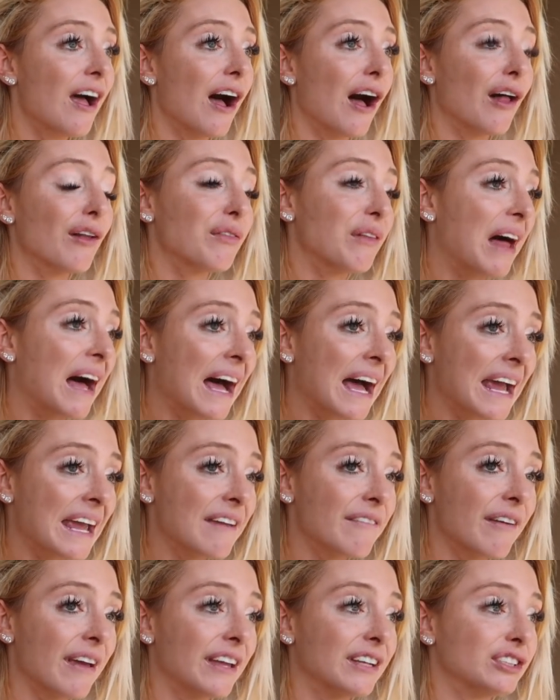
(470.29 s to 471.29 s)

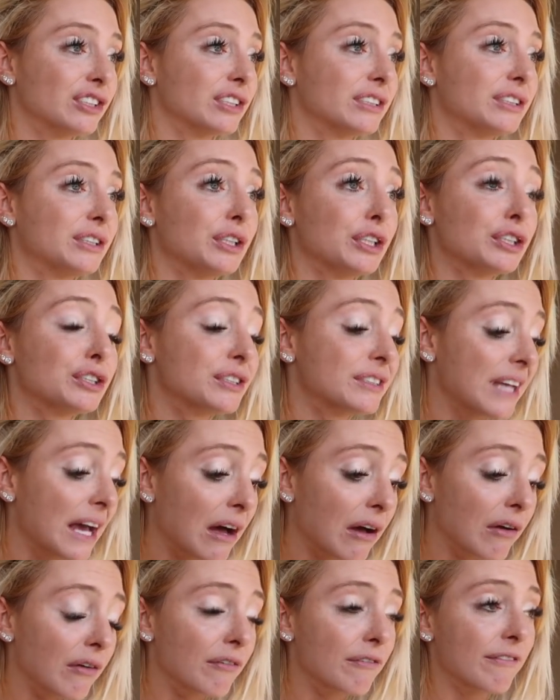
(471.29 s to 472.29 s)
alive and just
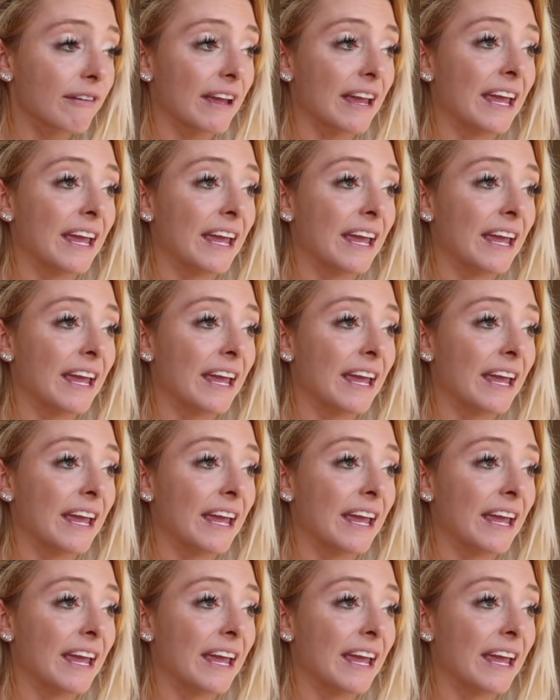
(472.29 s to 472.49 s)
yourself